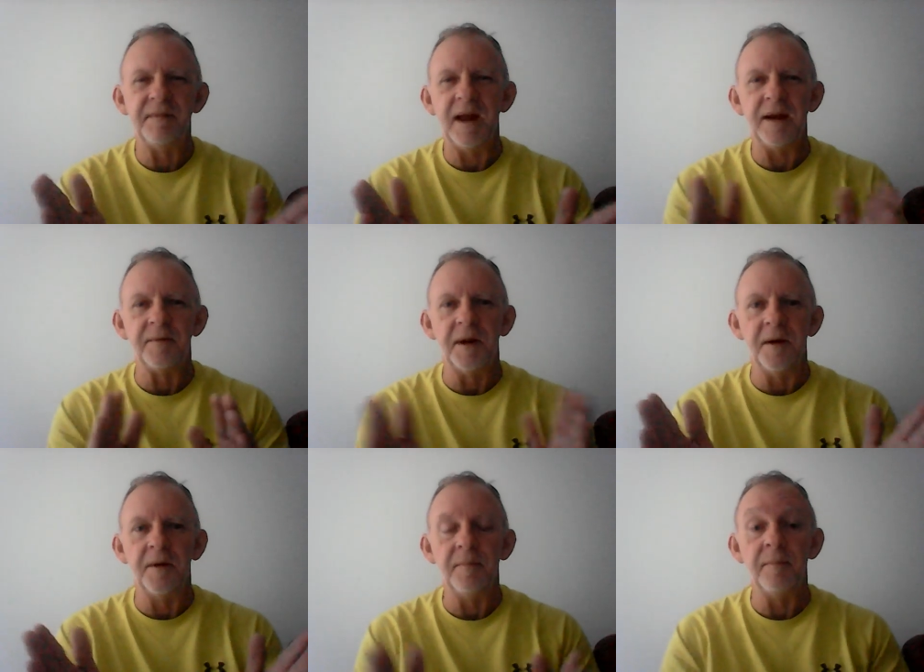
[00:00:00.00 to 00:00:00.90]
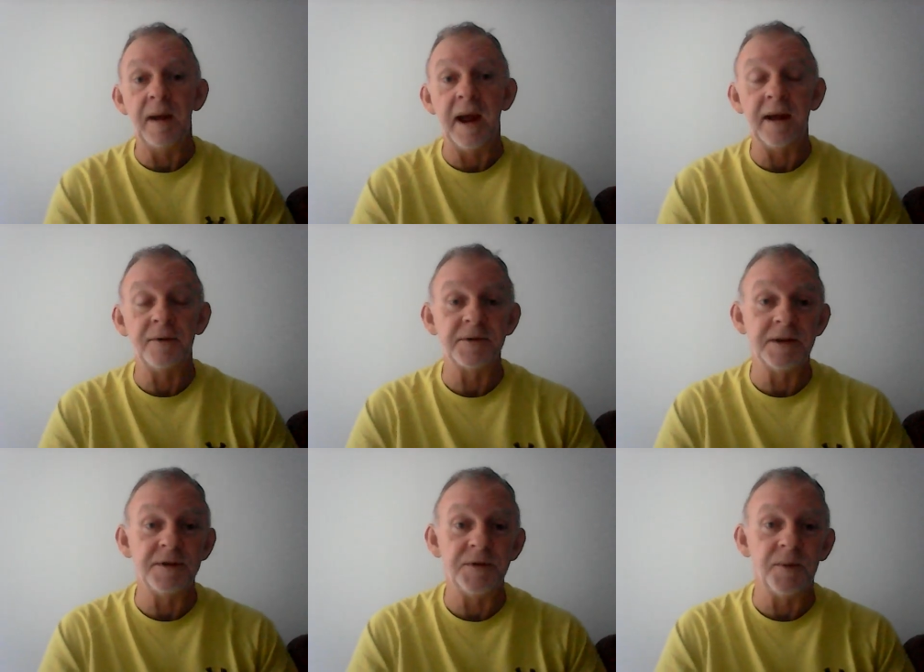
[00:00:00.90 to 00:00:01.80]
I don't know, minor
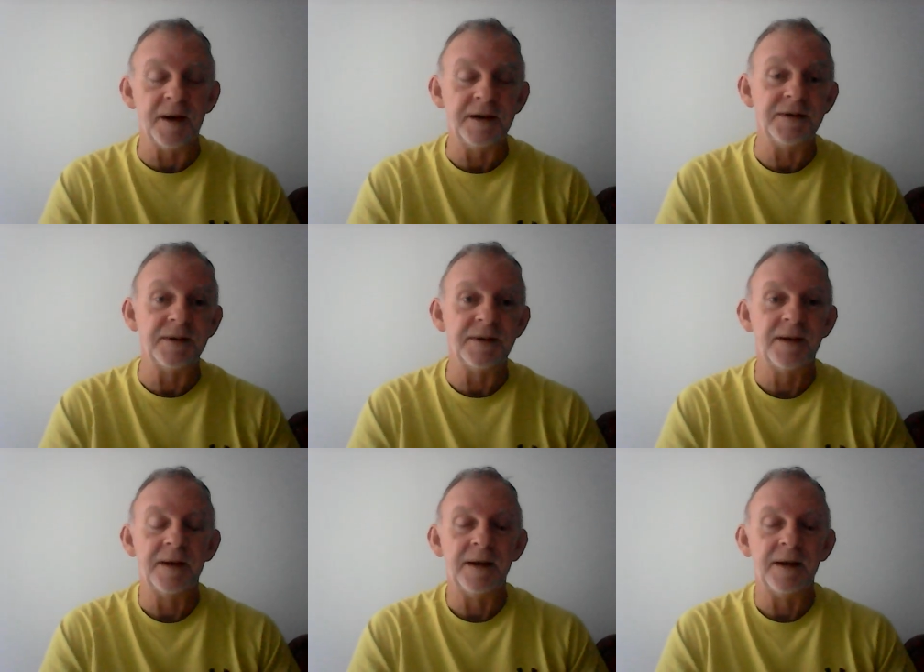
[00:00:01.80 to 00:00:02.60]
situation.